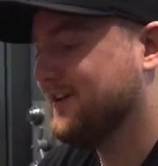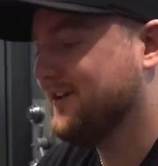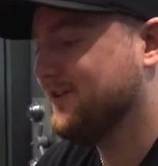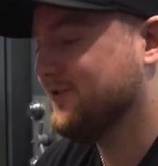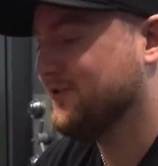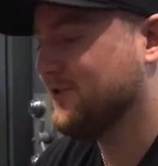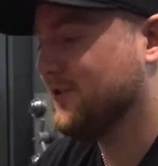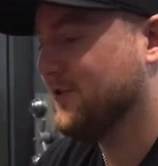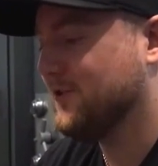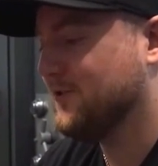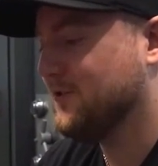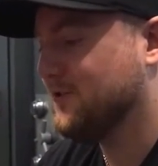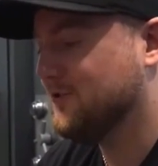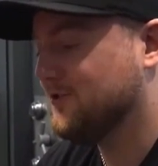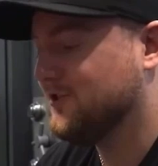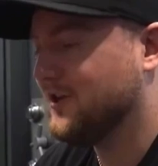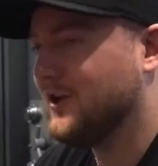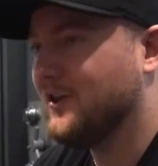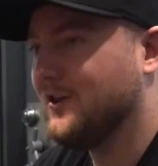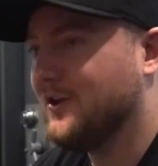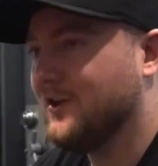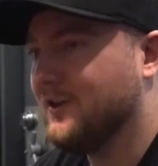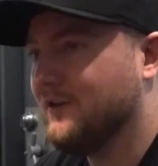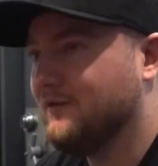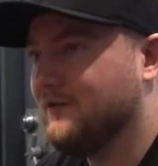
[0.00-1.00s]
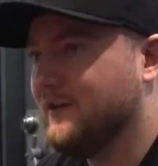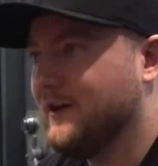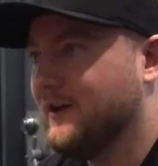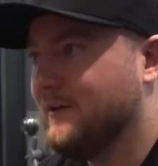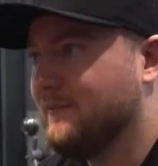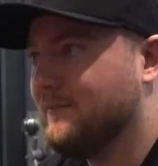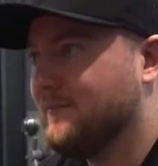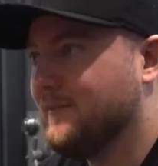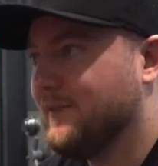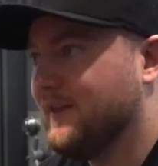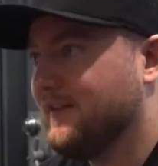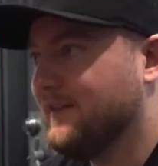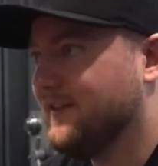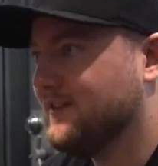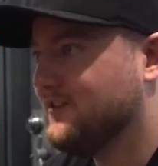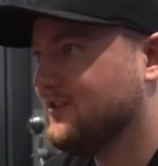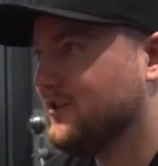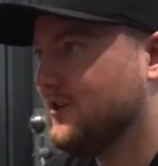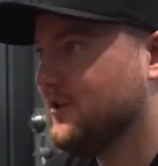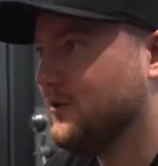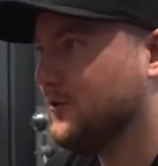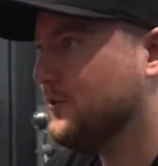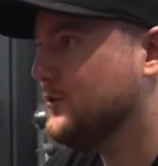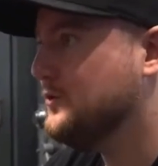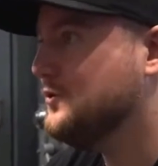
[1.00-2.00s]
So you sell all of them, and let's
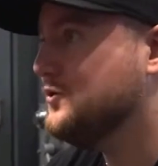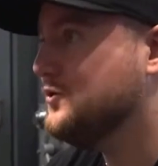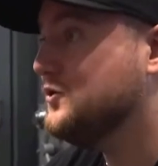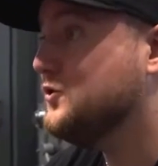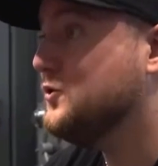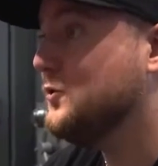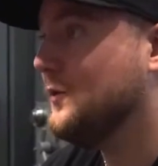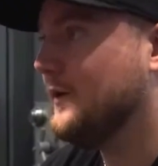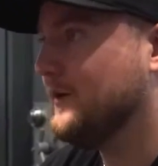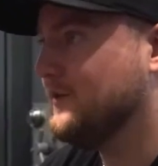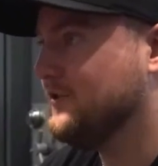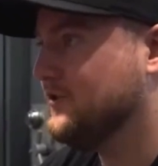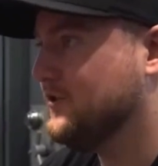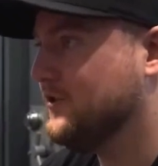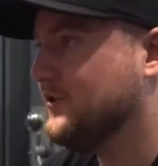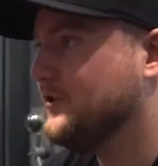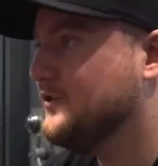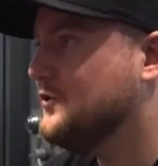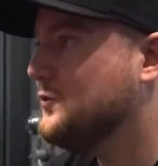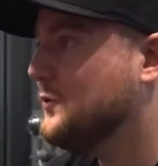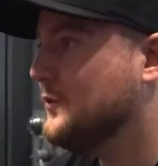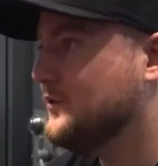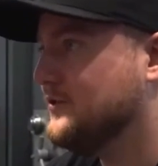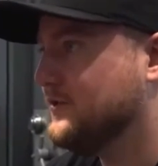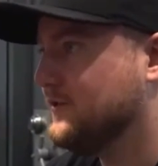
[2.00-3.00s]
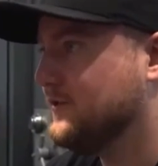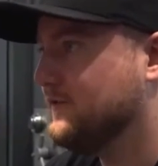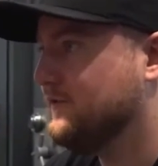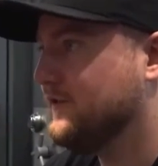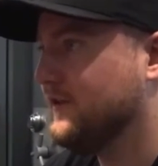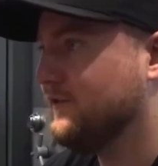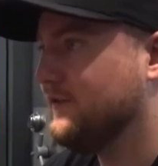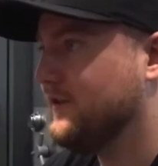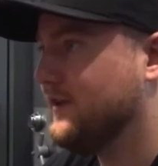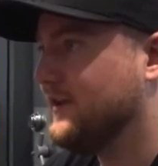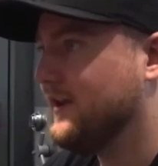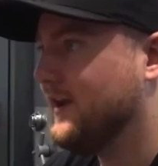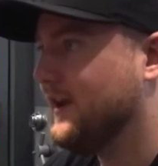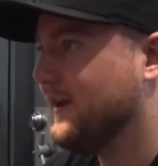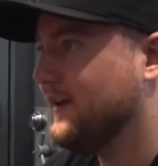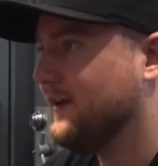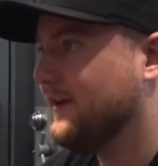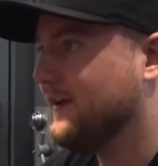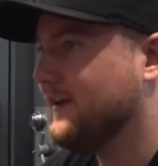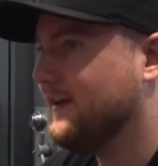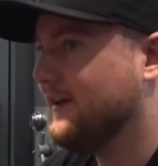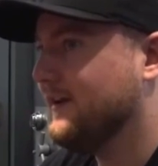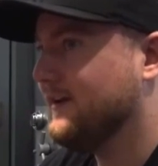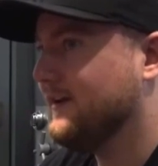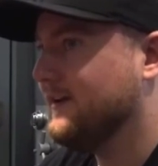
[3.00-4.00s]
say you lose 200 or 250K.
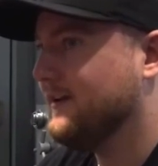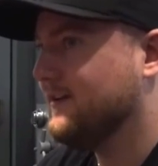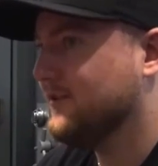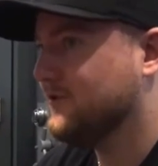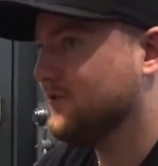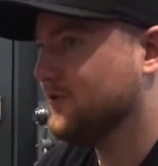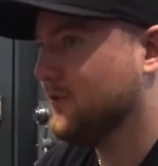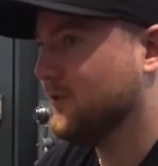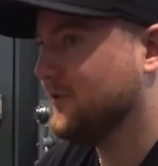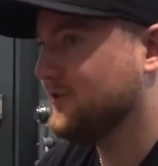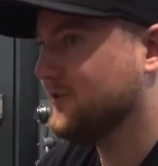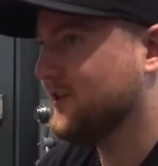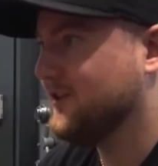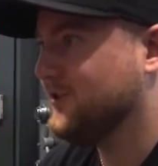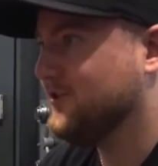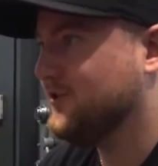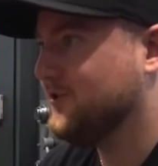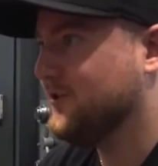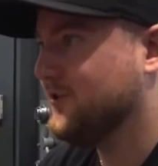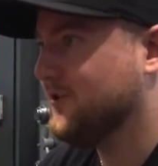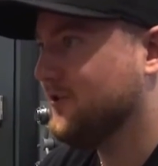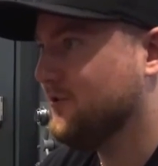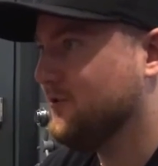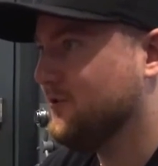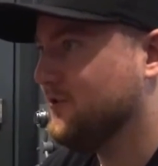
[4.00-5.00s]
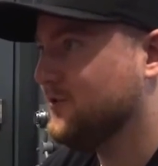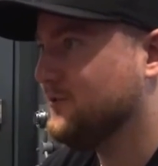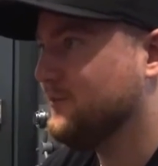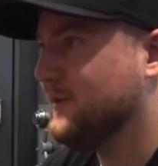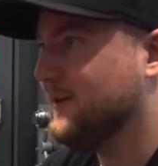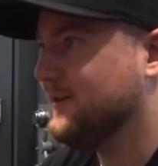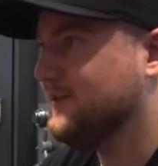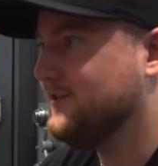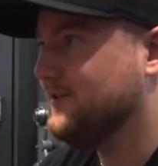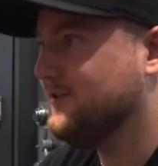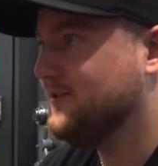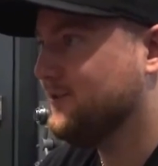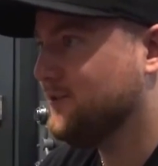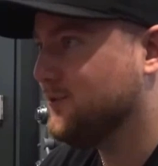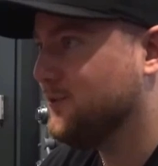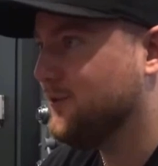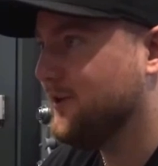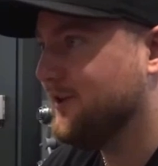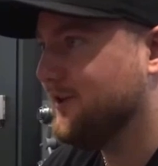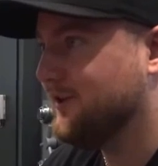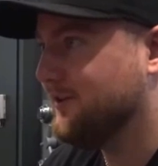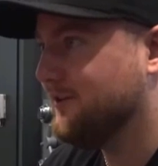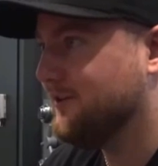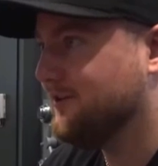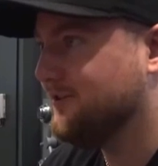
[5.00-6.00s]
So essentially, you spent 2
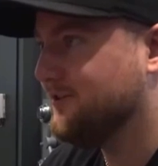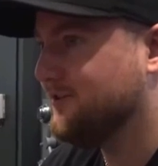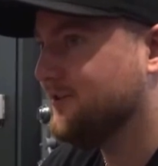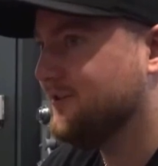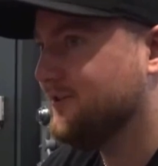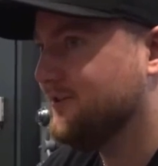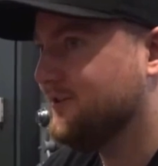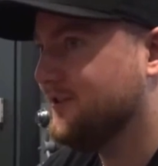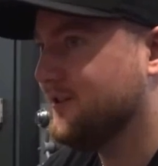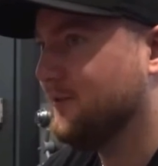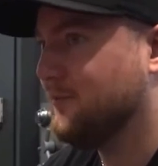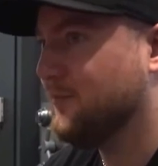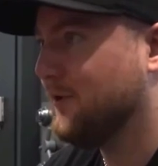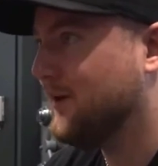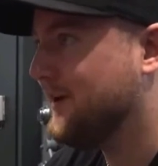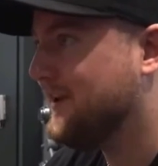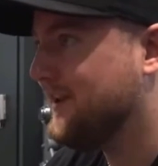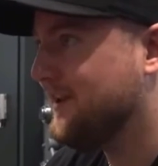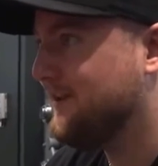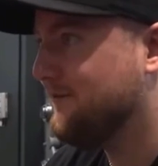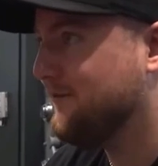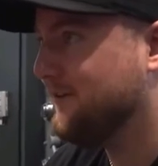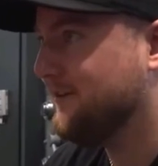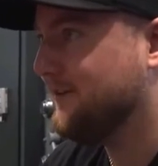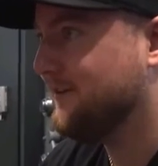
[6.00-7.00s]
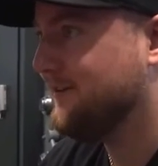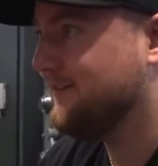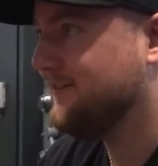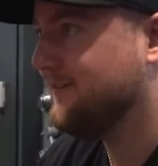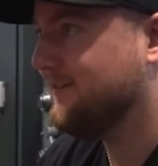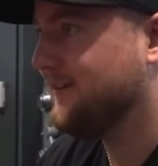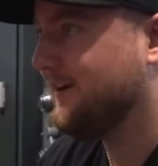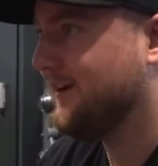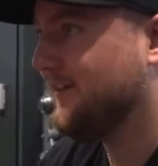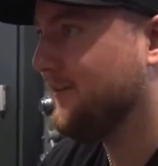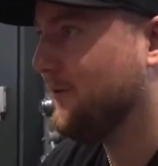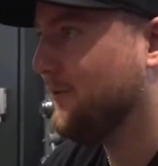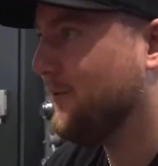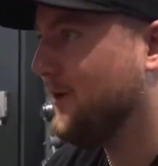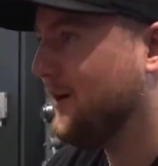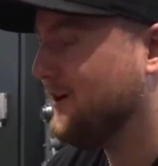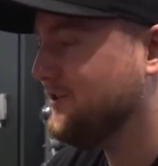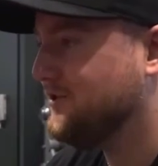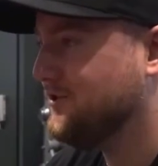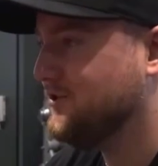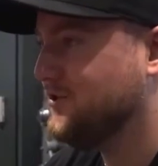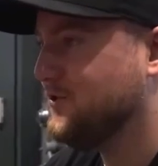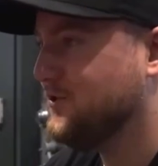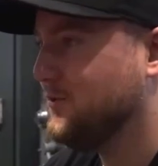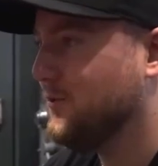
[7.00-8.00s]
years to break even on the
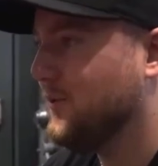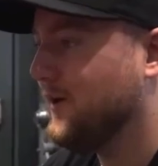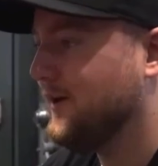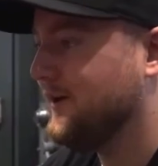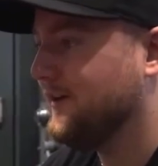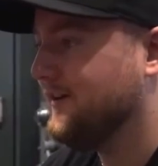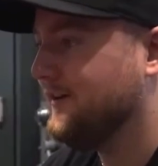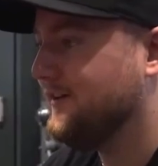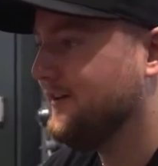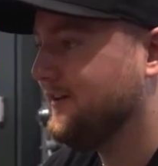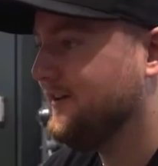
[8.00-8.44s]
watch that you wanted,